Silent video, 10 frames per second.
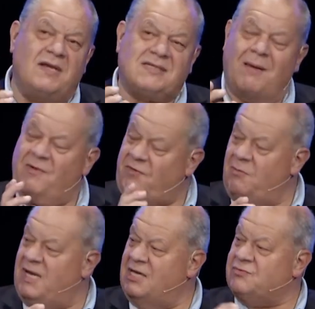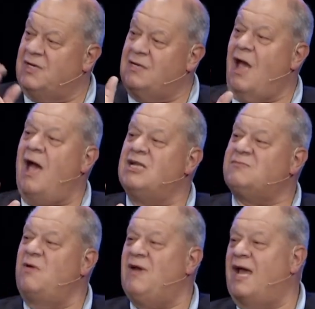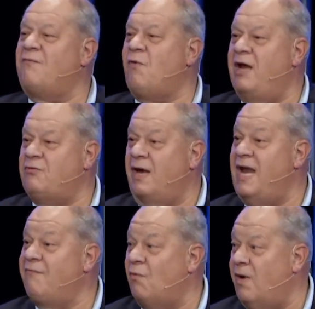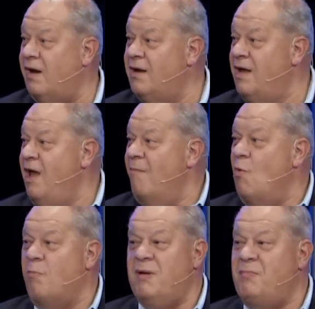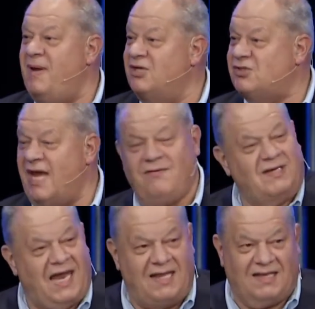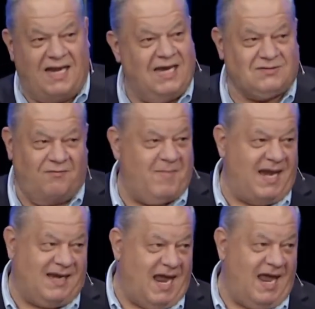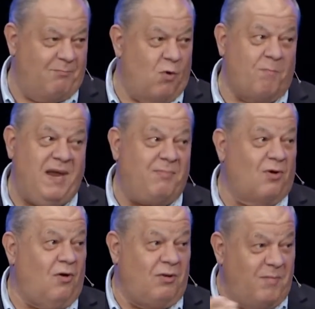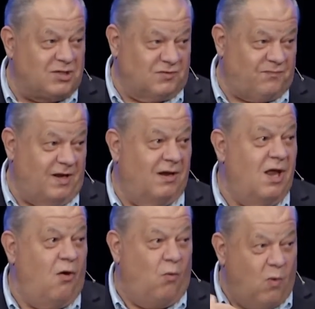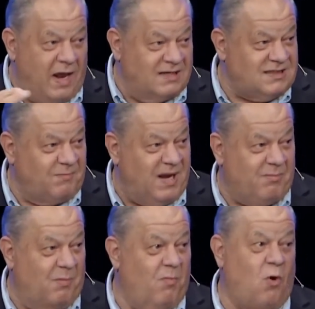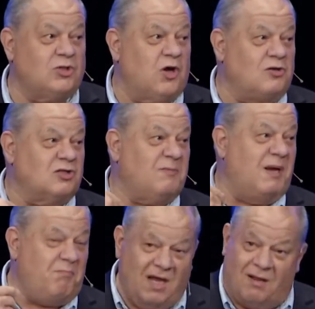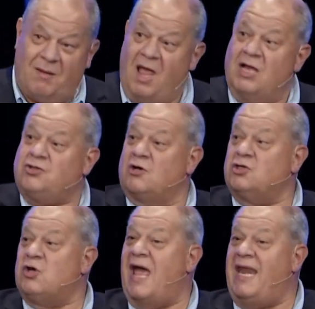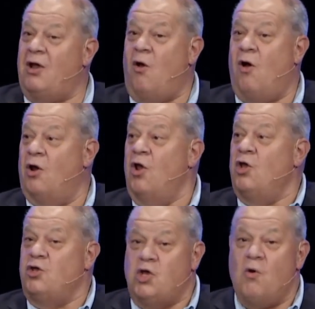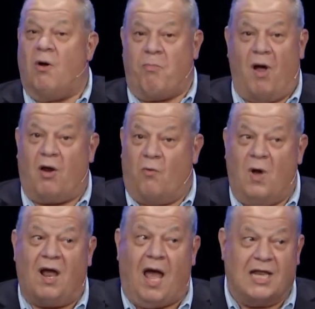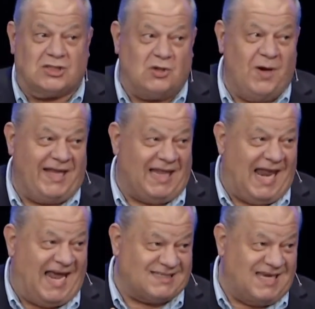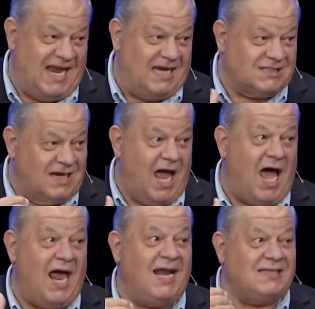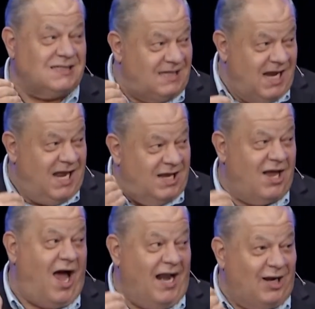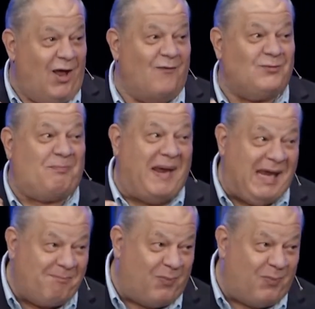time of human history. God is moving like a freight train everywhere. More people being saved today than the history of mankind. More people are on the mission field, witnessing to people. More churches are being built. Churches are adding on. You are proud of what God's doing in the last days. God loves people.